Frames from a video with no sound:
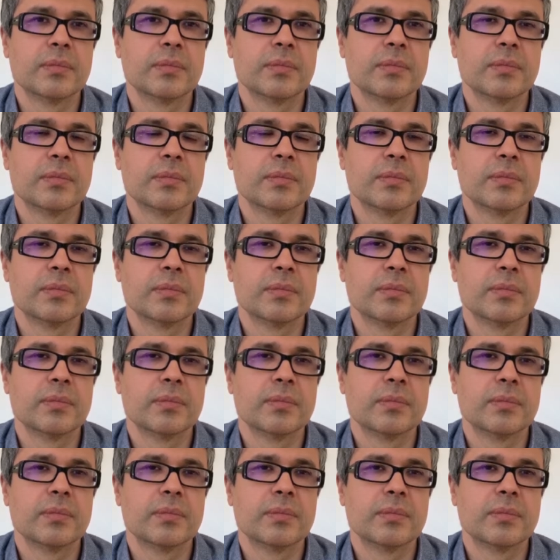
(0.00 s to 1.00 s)

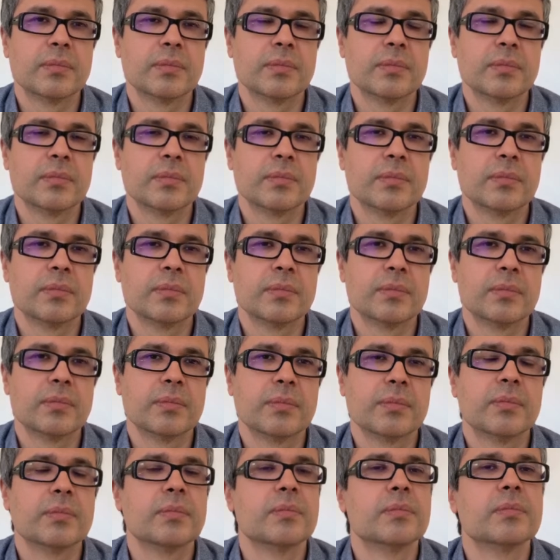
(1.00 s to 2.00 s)

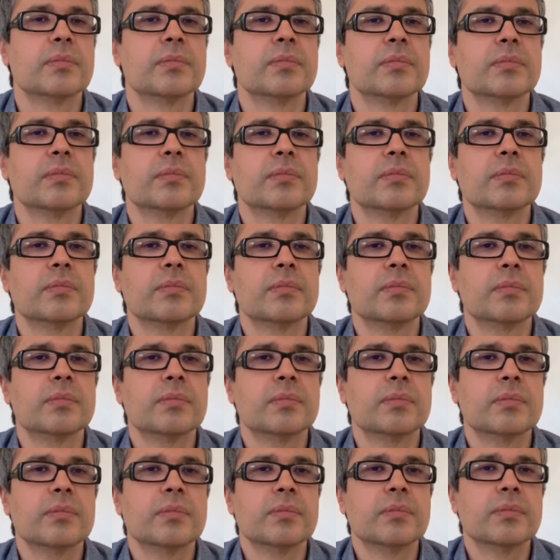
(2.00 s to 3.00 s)

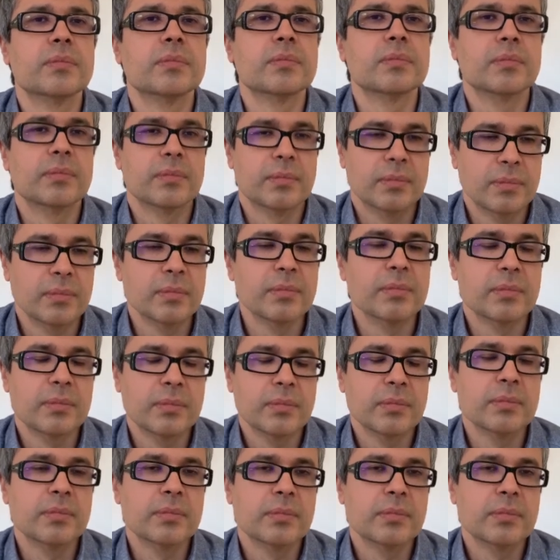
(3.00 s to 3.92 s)
No words are spoken by the person on screen.